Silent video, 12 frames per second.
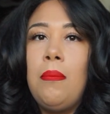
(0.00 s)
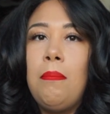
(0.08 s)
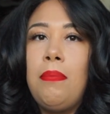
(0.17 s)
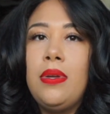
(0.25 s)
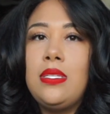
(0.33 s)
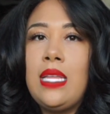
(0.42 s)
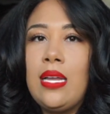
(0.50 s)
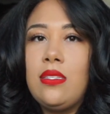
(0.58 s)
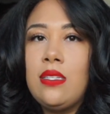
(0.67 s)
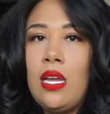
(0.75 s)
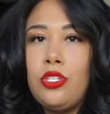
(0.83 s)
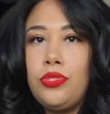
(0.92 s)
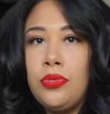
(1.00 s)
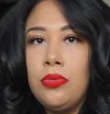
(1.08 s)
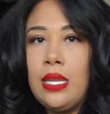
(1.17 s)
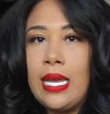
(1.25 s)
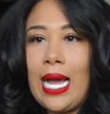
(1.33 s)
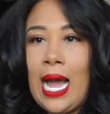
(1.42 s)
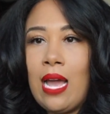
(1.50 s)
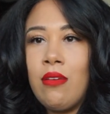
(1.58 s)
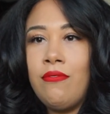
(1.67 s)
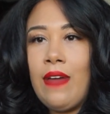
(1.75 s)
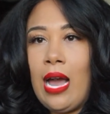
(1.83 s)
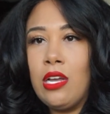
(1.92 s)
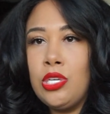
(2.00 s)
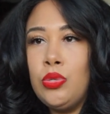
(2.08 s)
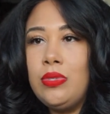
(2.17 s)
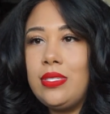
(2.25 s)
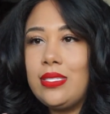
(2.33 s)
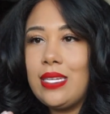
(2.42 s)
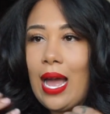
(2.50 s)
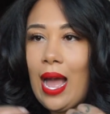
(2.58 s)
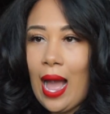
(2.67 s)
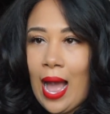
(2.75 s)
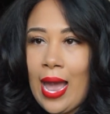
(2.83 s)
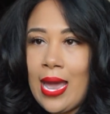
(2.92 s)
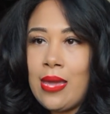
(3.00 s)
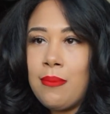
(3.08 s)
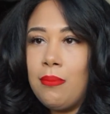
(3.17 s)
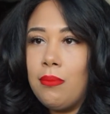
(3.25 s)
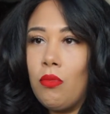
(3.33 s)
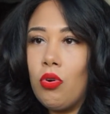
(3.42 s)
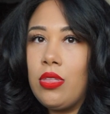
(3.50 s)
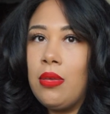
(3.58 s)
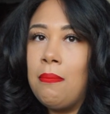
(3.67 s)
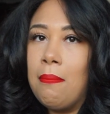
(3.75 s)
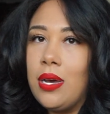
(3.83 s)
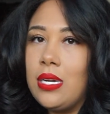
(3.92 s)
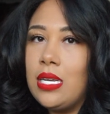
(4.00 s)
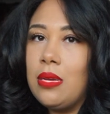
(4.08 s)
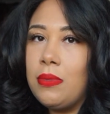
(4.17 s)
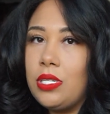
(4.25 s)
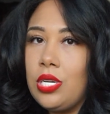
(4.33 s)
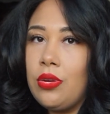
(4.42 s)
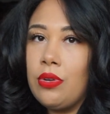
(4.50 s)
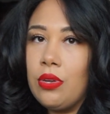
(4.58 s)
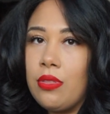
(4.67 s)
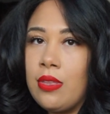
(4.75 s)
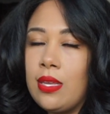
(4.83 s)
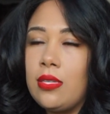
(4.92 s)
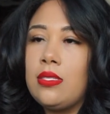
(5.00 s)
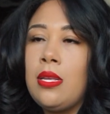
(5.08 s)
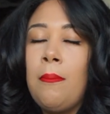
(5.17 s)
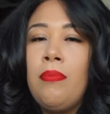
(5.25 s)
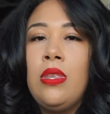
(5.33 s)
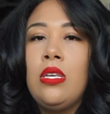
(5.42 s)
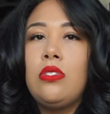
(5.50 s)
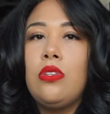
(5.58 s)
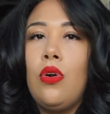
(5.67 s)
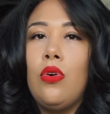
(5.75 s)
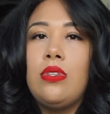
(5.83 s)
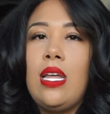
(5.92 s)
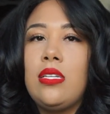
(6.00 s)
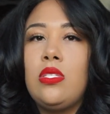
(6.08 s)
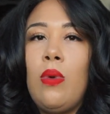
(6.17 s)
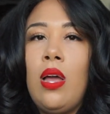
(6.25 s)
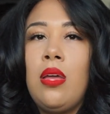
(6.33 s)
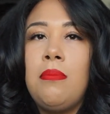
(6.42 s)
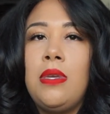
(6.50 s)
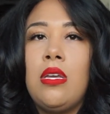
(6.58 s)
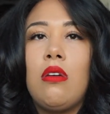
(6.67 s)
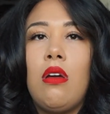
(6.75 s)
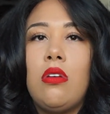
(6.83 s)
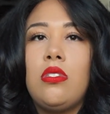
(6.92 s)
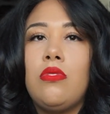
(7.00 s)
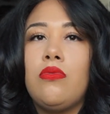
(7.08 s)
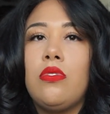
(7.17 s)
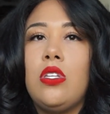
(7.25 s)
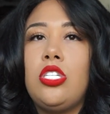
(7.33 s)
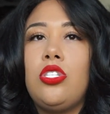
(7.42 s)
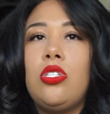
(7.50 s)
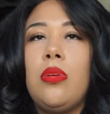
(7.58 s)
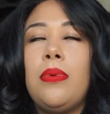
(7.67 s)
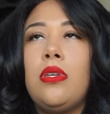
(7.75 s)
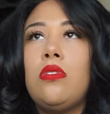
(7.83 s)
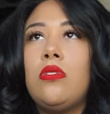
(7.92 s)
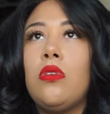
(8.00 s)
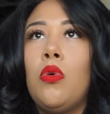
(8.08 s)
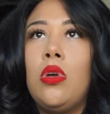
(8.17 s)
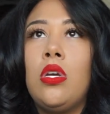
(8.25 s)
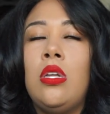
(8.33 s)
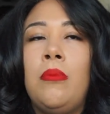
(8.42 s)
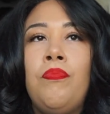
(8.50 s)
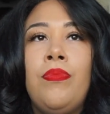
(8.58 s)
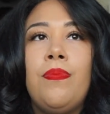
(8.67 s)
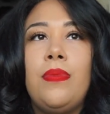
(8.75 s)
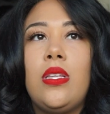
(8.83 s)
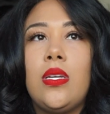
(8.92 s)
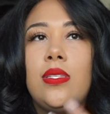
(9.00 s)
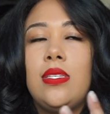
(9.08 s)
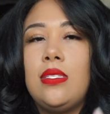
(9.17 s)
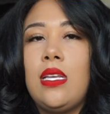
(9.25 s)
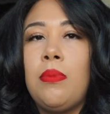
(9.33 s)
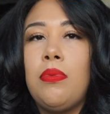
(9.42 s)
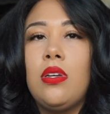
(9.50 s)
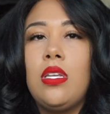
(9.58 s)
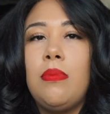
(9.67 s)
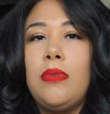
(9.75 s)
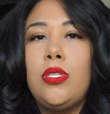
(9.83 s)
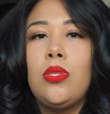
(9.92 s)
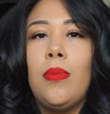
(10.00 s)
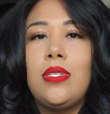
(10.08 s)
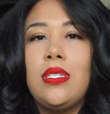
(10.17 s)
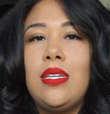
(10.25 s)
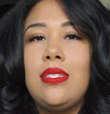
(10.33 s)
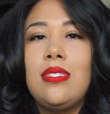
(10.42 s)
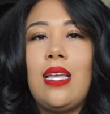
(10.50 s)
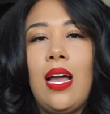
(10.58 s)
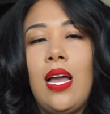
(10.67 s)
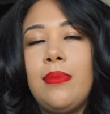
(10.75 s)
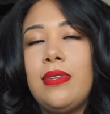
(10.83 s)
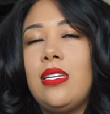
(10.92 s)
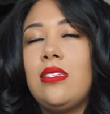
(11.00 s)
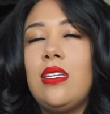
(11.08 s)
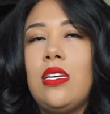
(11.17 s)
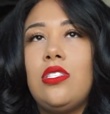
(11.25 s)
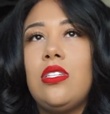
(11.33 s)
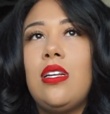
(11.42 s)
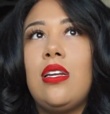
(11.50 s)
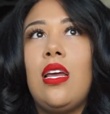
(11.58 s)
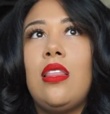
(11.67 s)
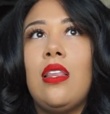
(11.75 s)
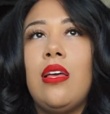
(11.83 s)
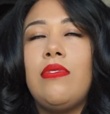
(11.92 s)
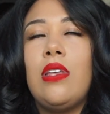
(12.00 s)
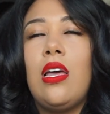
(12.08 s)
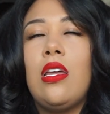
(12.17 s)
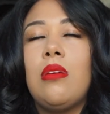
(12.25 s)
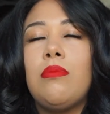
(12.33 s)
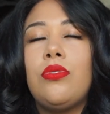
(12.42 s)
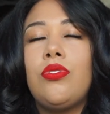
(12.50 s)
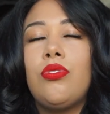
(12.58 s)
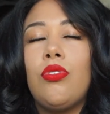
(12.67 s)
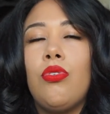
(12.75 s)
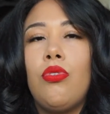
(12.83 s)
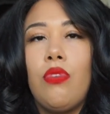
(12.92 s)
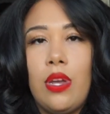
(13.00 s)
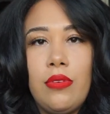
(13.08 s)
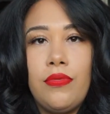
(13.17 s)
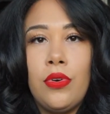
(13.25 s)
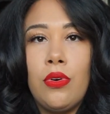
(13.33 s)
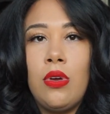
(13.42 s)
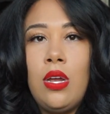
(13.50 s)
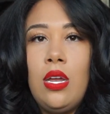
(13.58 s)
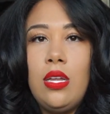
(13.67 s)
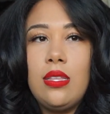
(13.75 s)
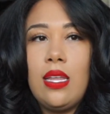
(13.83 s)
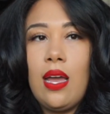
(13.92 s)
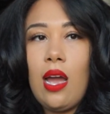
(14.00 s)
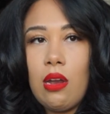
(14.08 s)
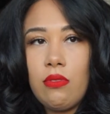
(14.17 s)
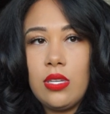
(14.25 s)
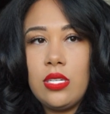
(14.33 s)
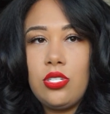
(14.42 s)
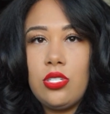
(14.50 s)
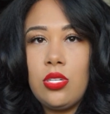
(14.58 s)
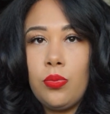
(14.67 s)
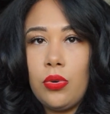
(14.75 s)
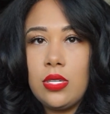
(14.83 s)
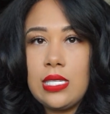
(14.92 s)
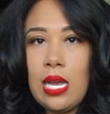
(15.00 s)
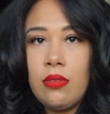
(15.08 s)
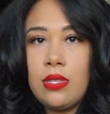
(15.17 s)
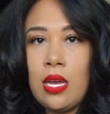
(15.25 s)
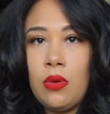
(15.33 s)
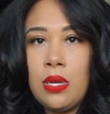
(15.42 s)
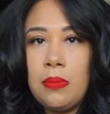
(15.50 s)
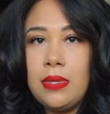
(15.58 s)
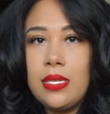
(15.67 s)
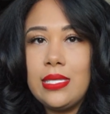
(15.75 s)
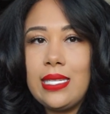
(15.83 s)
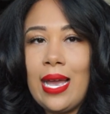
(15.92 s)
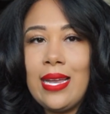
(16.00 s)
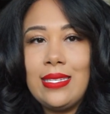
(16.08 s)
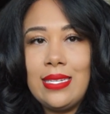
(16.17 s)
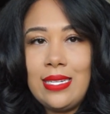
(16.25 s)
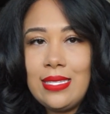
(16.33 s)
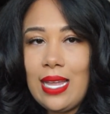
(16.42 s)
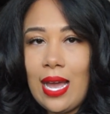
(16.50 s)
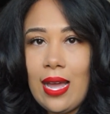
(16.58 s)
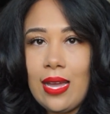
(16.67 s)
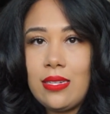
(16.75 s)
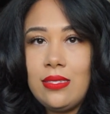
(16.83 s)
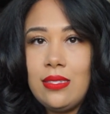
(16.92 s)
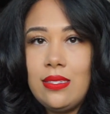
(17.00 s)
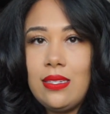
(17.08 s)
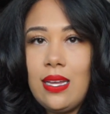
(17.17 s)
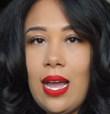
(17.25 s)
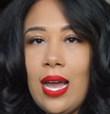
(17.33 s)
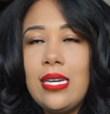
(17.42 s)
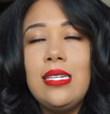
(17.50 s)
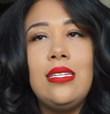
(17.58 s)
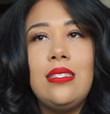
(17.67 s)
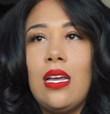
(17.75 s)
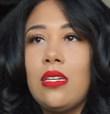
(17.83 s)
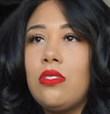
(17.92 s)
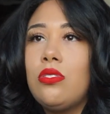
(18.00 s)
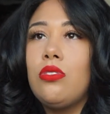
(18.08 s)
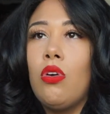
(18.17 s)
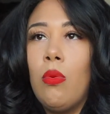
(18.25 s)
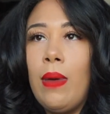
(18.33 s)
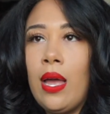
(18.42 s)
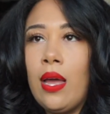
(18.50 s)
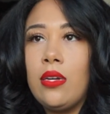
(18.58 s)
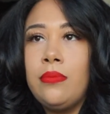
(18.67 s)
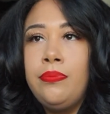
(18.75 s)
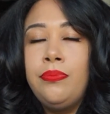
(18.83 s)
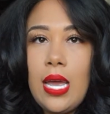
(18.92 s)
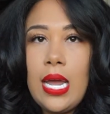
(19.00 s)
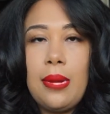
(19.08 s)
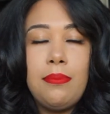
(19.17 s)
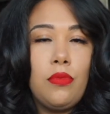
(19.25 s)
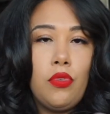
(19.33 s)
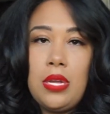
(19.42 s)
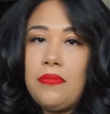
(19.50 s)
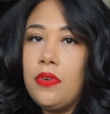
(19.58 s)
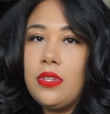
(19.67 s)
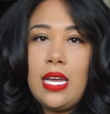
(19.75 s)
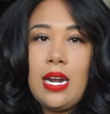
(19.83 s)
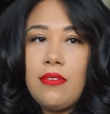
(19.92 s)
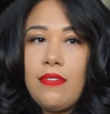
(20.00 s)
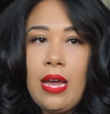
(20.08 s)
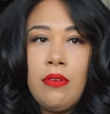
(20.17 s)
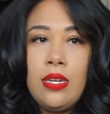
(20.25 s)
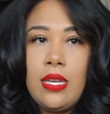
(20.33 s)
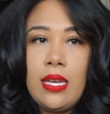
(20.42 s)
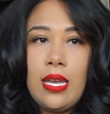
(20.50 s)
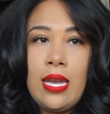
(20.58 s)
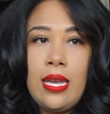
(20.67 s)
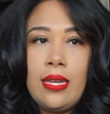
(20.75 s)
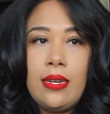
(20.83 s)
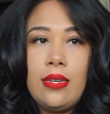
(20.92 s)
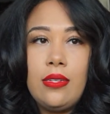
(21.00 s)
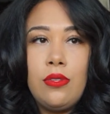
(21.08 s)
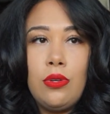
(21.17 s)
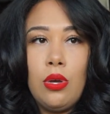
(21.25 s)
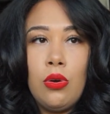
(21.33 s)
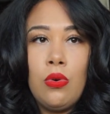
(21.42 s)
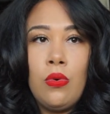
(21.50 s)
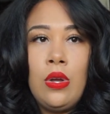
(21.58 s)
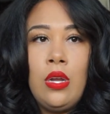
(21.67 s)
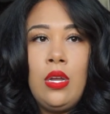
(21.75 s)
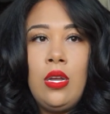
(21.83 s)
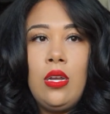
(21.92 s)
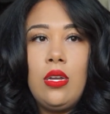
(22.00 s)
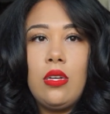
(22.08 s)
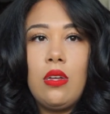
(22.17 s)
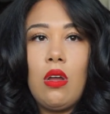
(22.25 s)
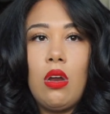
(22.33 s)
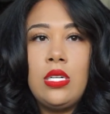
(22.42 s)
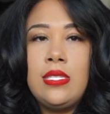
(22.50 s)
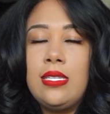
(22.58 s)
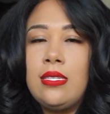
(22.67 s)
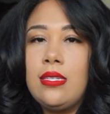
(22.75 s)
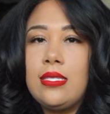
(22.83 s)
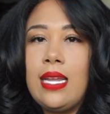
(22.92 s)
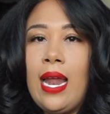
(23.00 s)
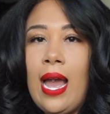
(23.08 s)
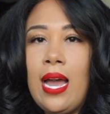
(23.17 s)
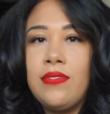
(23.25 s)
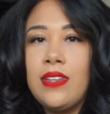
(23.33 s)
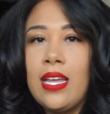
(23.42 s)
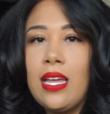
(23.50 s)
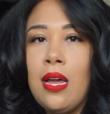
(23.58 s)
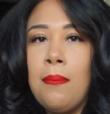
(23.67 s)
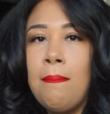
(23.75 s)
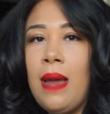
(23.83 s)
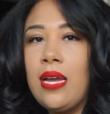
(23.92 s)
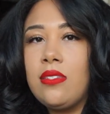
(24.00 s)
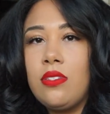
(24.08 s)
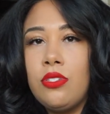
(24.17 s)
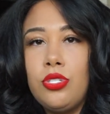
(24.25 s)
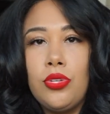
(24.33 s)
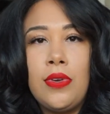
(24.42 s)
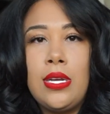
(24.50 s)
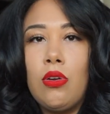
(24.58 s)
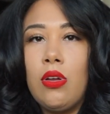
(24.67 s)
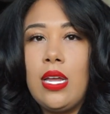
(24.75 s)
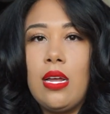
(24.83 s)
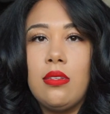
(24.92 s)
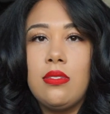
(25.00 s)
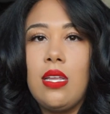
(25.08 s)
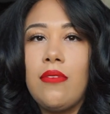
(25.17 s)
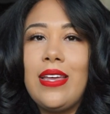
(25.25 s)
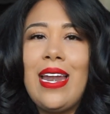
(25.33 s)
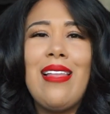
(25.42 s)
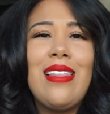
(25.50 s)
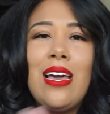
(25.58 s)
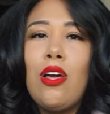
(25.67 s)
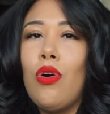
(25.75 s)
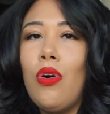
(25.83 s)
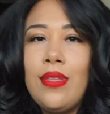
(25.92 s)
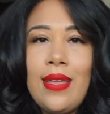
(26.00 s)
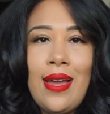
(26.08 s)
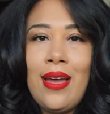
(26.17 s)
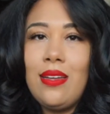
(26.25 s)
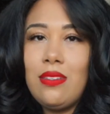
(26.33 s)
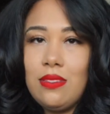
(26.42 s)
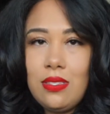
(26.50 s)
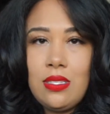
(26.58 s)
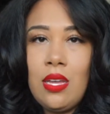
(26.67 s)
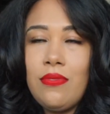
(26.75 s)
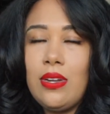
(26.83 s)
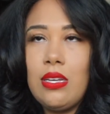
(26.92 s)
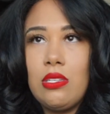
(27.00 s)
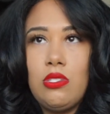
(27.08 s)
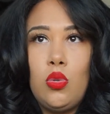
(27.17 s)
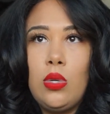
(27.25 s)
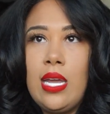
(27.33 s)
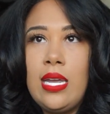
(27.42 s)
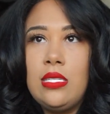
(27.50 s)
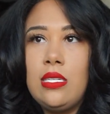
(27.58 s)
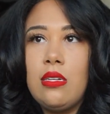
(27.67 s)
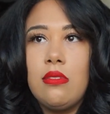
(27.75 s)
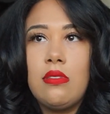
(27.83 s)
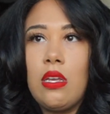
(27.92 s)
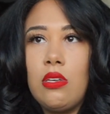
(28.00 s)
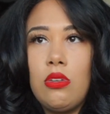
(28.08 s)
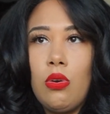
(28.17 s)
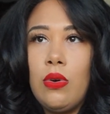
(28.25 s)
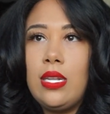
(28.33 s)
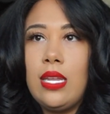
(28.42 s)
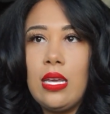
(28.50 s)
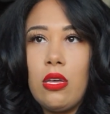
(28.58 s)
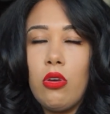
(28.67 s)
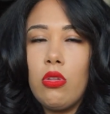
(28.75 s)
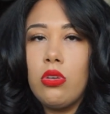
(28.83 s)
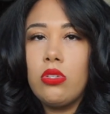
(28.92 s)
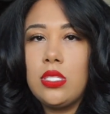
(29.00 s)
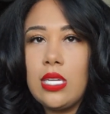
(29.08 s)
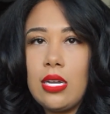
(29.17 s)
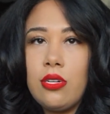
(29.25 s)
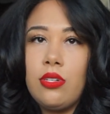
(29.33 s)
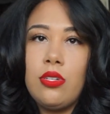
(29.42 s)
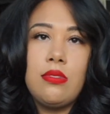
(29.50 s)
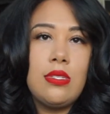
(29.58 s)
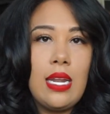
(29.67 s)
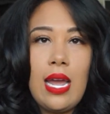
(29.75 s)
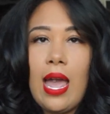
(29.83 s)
but that's not true. Like, I value time more than money and material things. So that's why me and Carson's relationship is so good, because he's able to give me so much of his time and attention, and I love that. And I'm so grateful that our relationship works out that way, because I need that. I need that so bad. And I'm grateful that I found it. And, you know, Carson doesn't have like a master's degree and all that other stuff, and I let go of that stuff. Like in 2018, I was like, you know what, like all those standards that I